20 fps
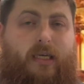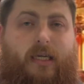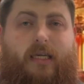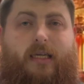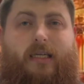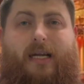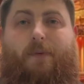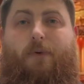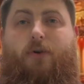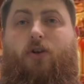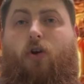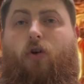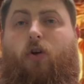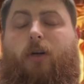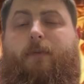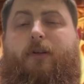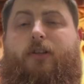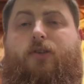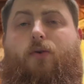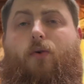Now, we're not going
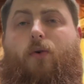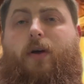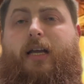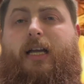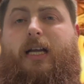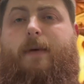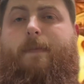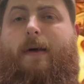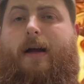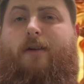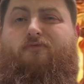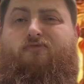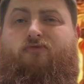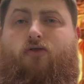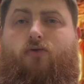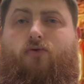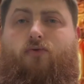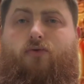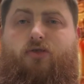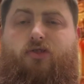to be talking about
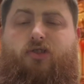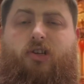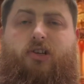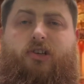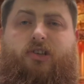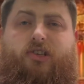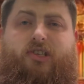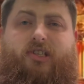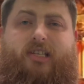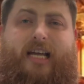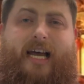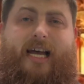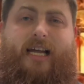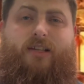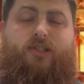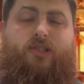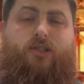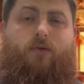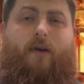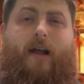rules,
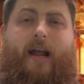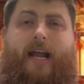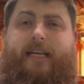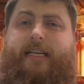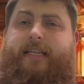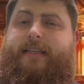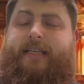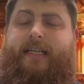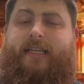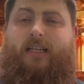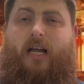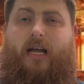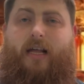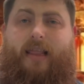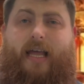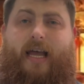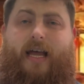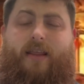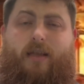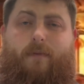stats, or anything like
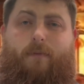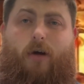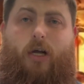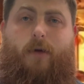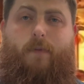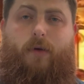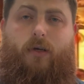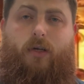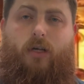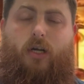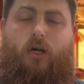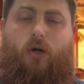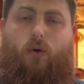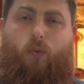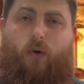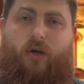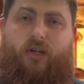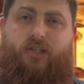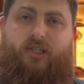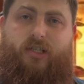that at the moment.
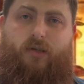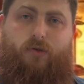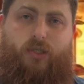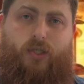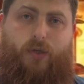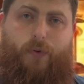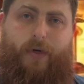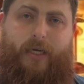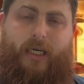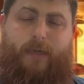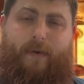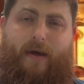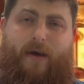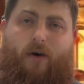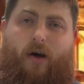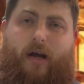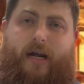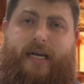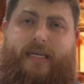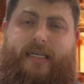We're still talking
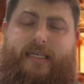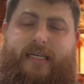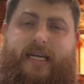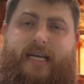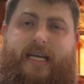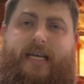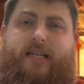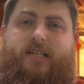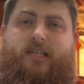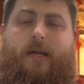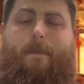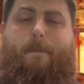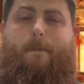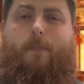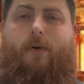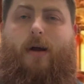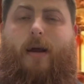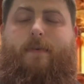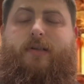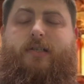about ideas and
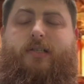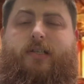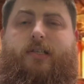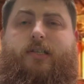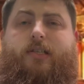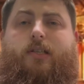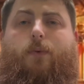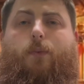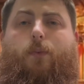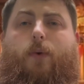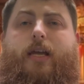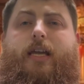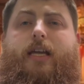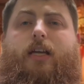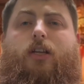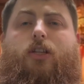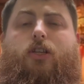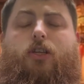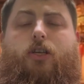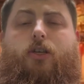premises that we
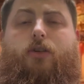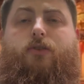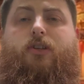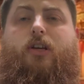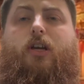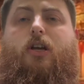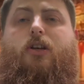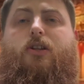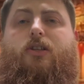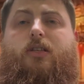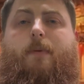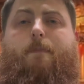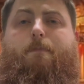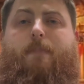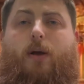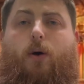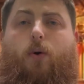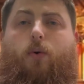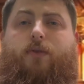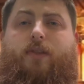can use to
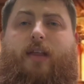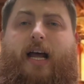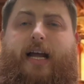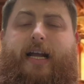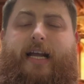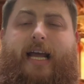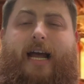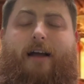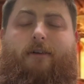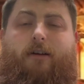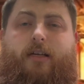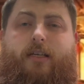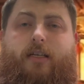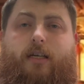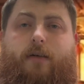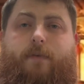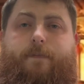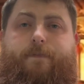build that character.